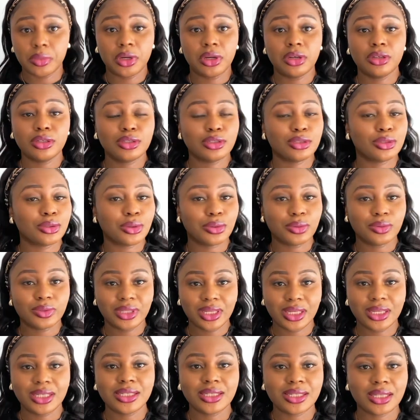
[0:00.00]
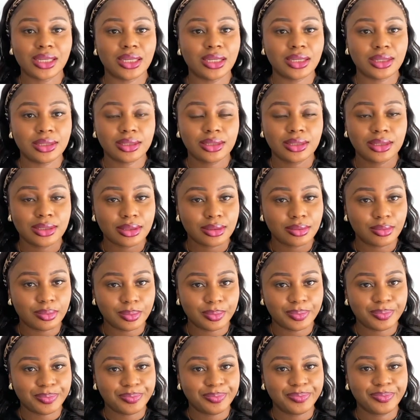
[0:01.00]
So this is
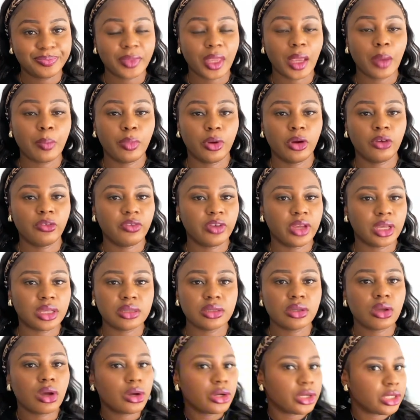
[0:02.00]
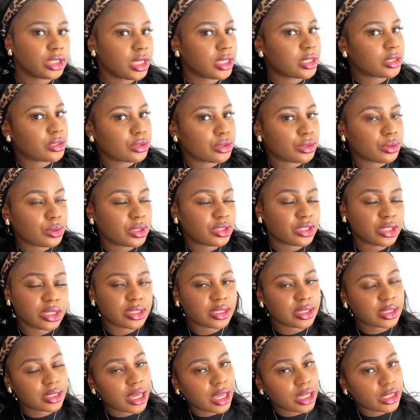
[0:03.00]
perfect. So all you need to do is
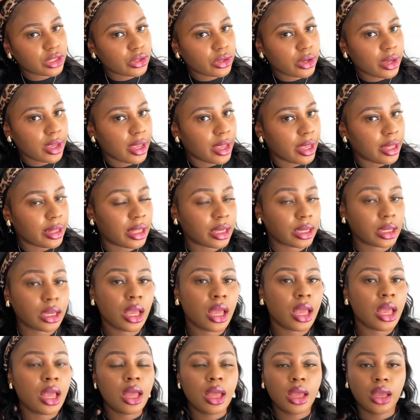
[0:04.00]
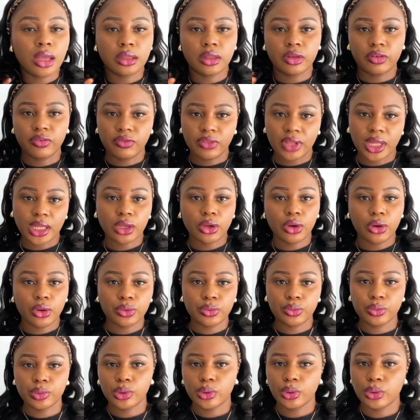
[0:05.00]
just get your hair like in a flat
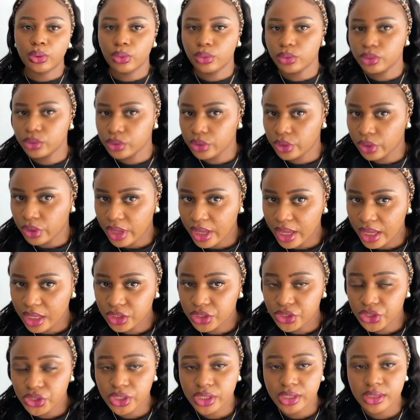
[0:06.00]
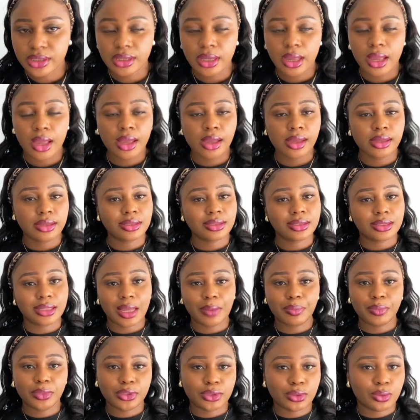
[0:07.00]
cornrow, do your edges, and
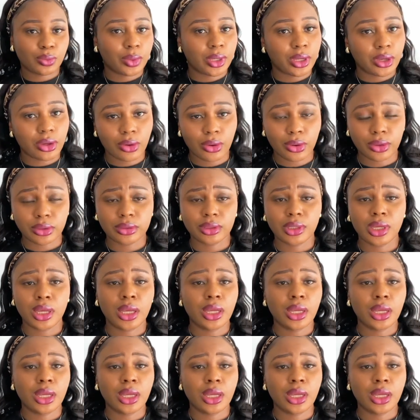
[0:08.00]
slap this wig on.